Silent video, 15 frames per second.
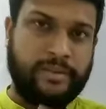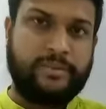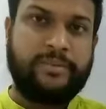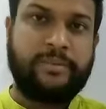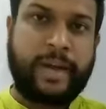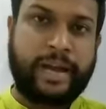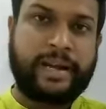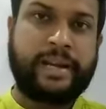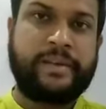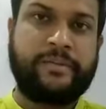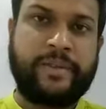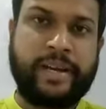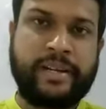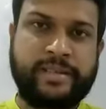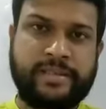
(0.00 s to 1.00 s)
magnetic
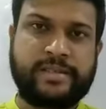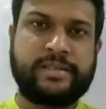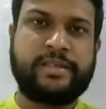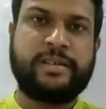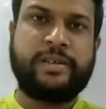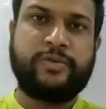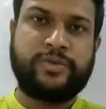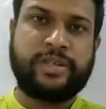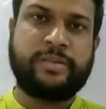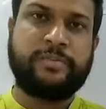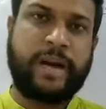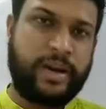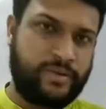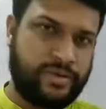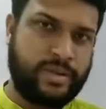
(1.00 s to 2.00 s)
fields using
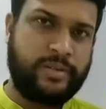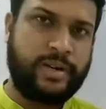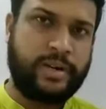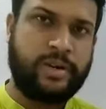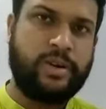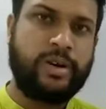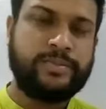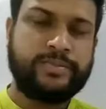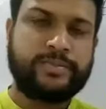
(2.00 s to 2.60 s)
Biot-Savart law,